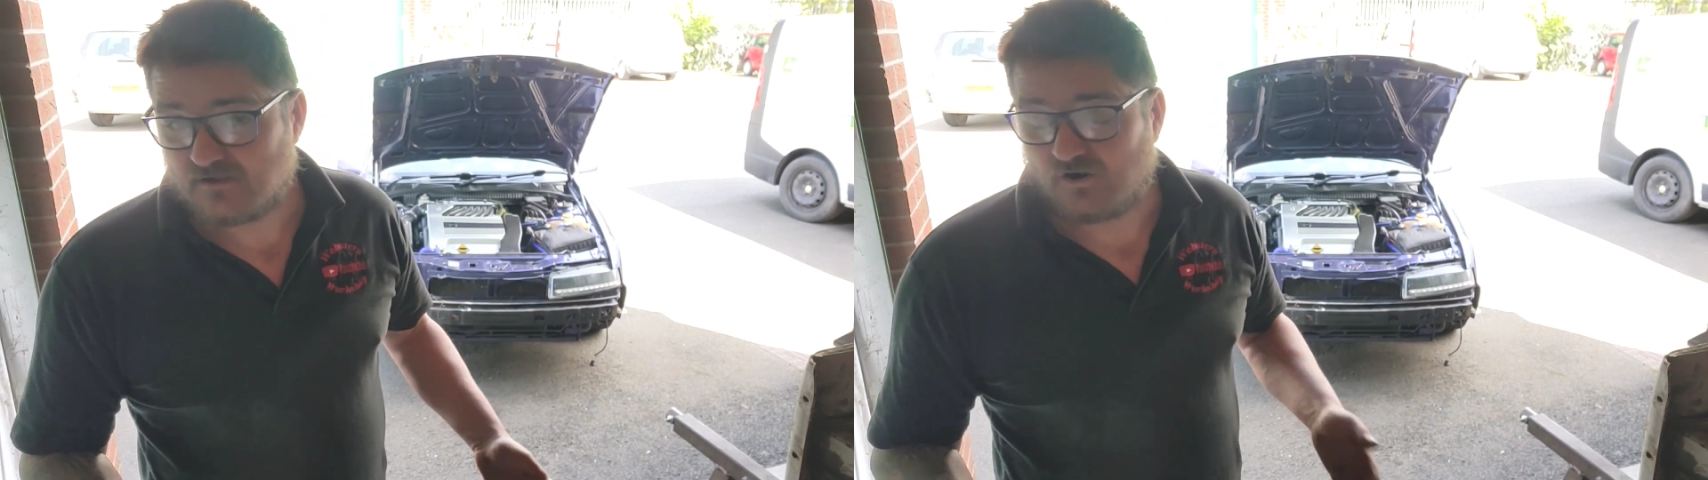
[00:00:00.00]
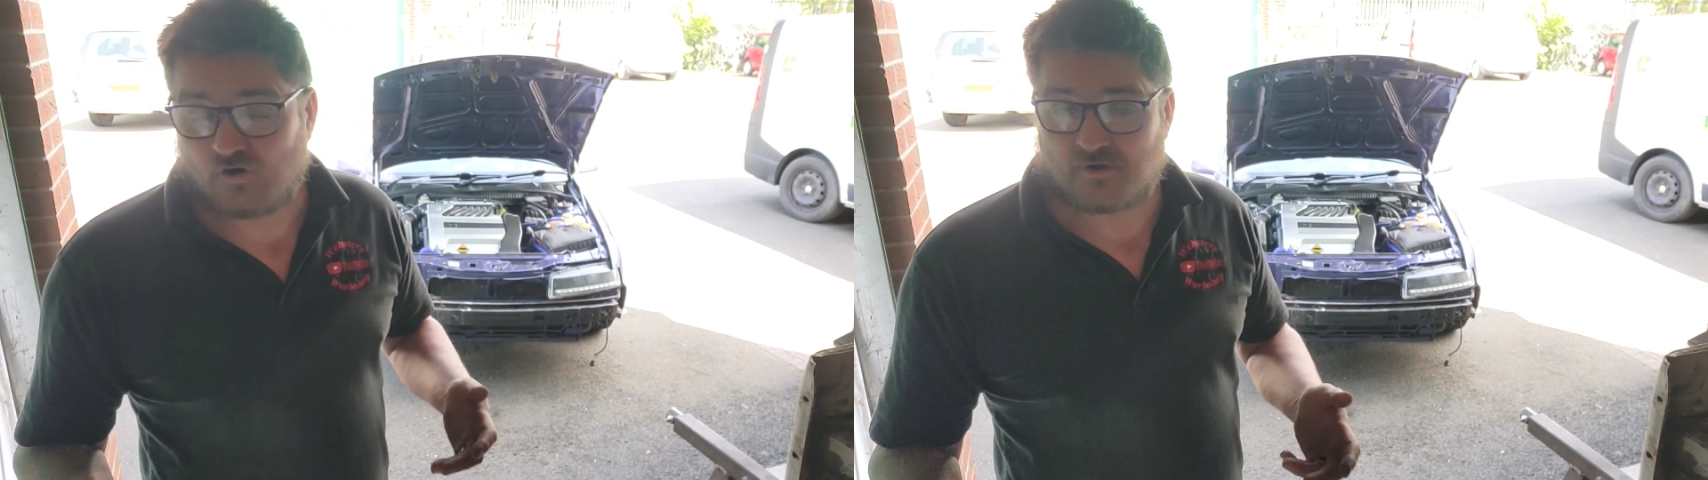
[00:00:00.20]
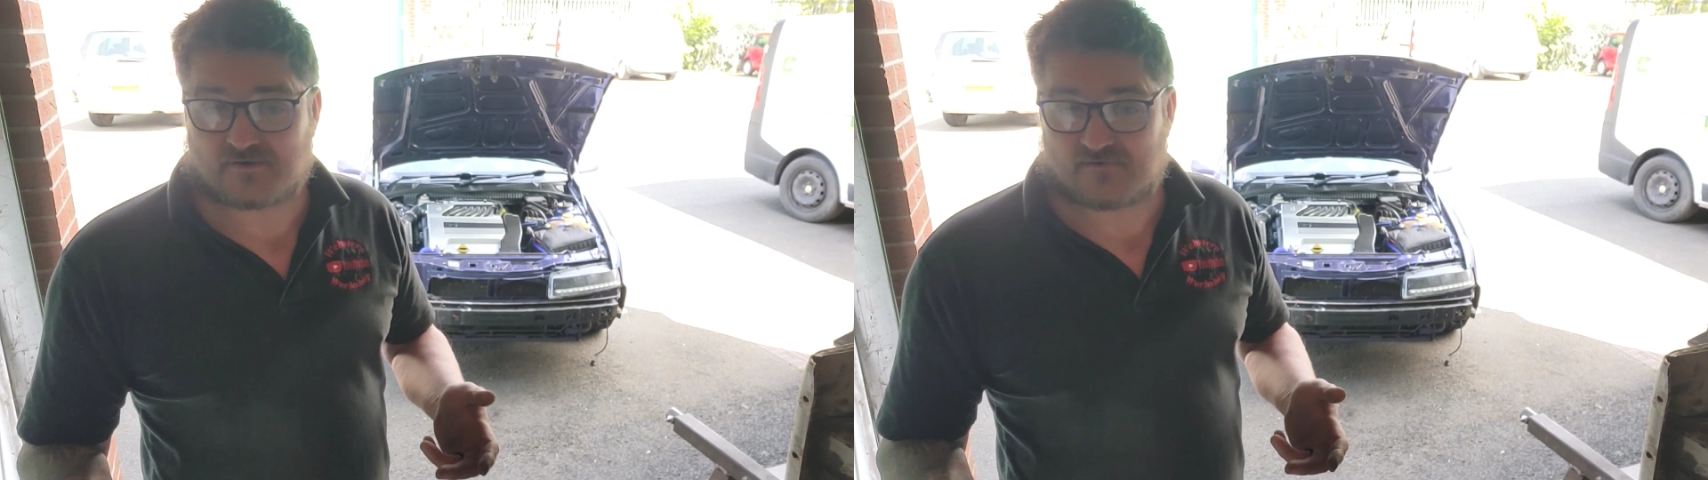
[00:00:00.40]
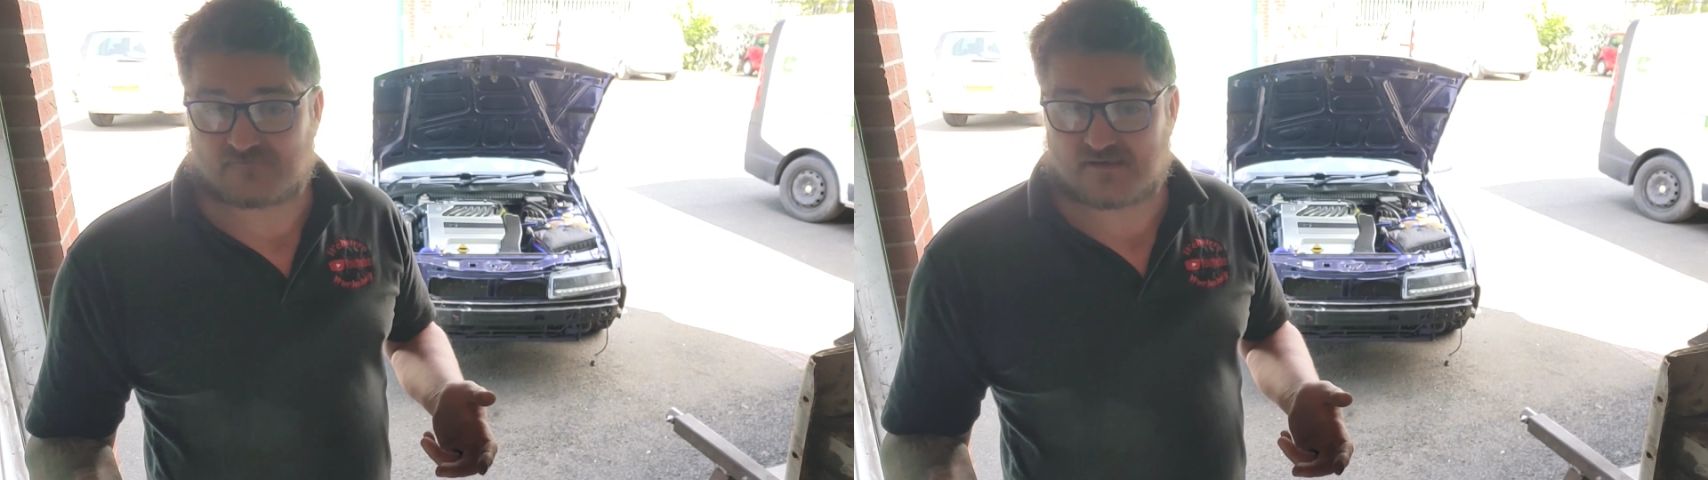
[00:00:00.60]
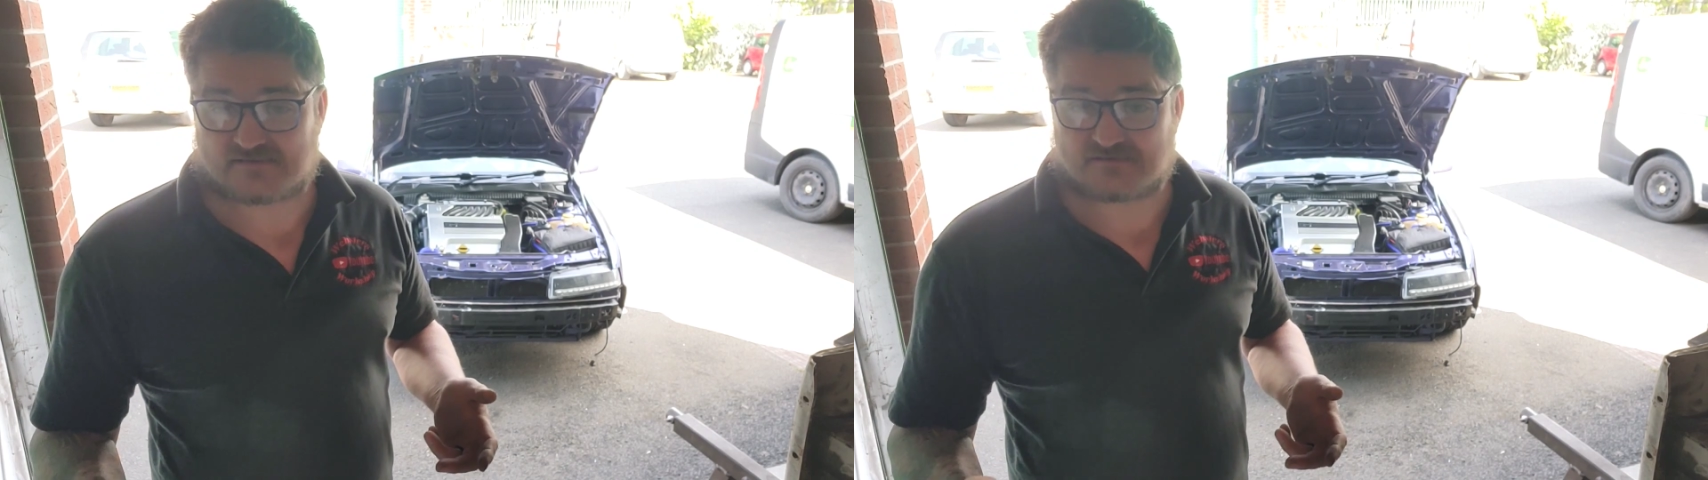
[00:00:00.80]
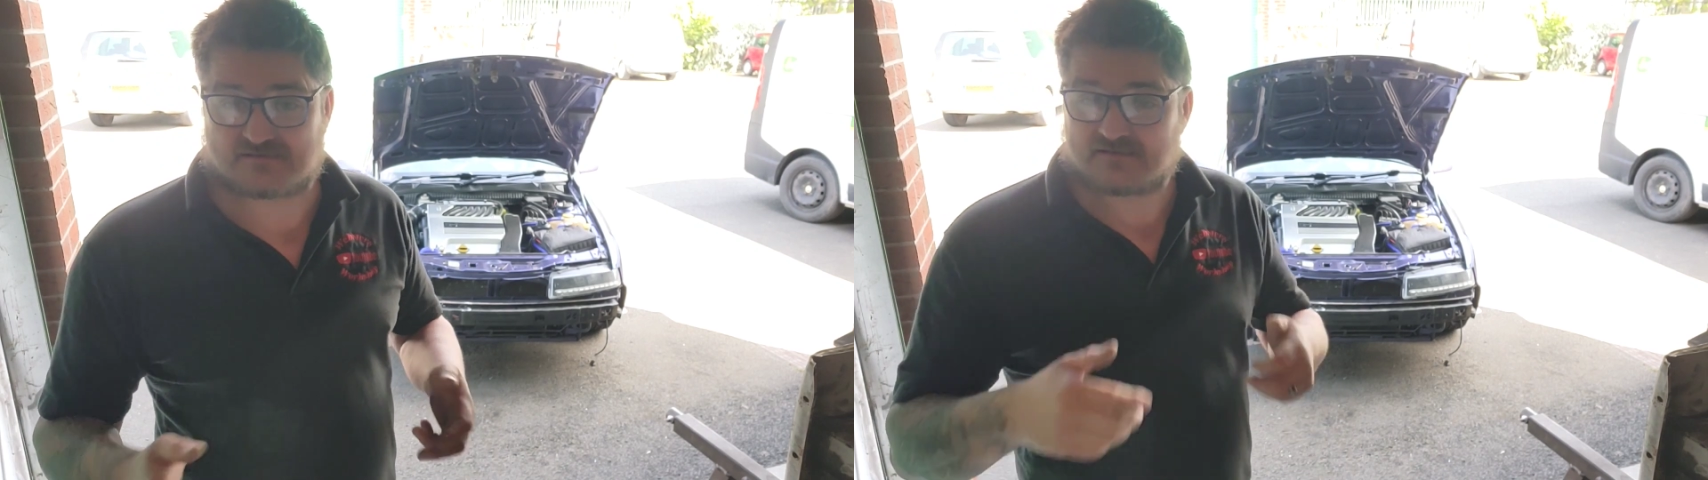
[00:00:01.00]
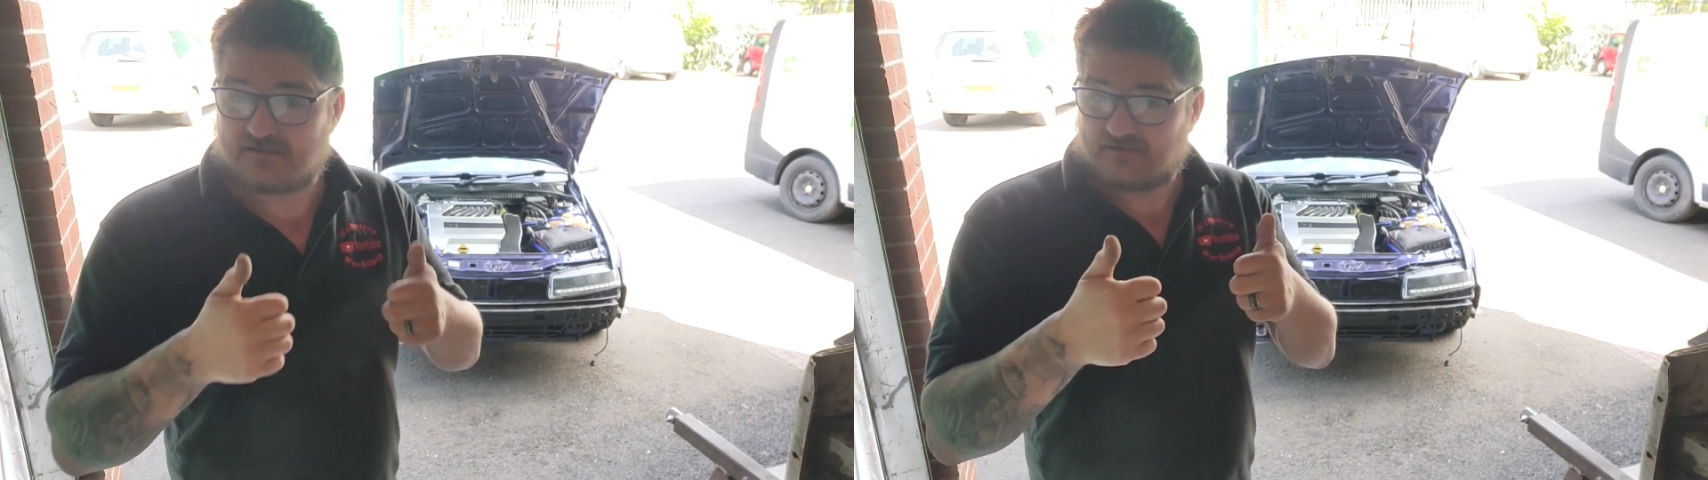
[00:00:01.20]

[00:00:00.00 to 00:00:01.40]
or whether I can fix it,